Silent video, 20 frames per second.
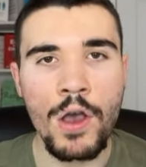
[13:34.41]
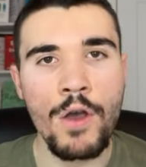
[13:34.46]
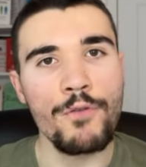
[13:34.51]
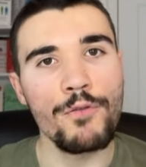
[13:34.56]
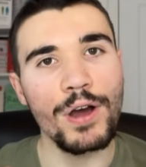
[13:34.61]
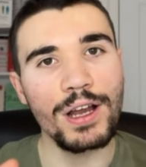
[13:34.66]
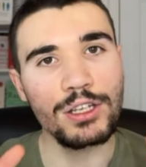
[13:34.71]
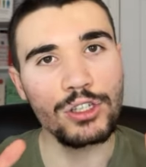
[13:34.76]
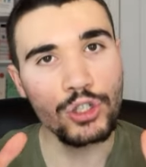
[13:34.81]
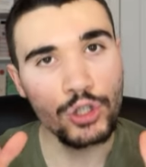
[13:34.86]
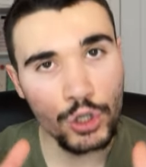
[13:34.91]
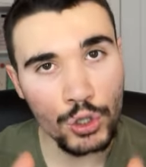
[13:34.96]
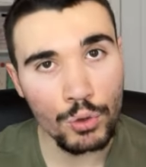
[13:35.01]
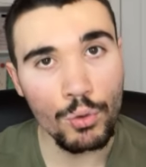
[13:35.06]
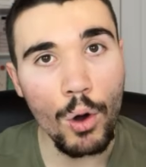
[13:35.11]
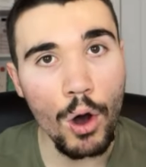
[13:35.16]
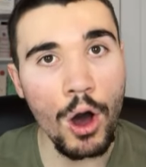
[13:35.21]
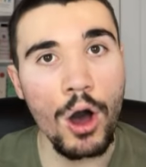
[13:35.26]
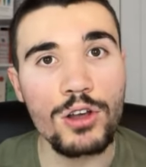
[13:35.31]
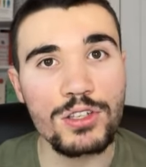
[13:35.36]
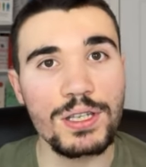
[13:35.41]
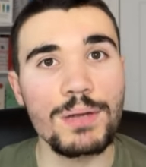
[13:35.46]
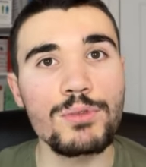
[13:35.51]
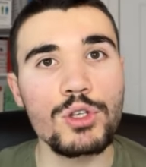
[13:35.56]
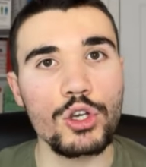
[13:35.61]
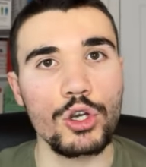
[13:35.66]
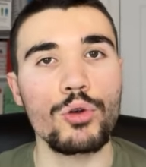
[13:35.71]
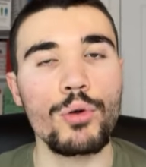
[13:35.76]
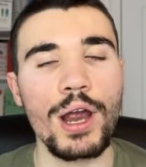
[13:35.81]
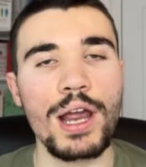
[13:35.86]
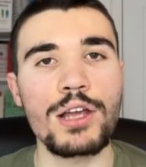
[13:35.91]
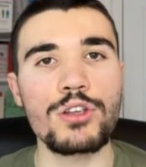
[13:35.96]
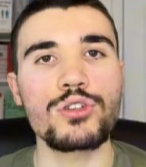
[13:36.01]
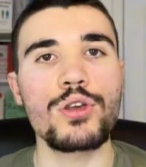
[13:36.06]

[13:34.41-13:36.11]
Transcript: that you ask them to create.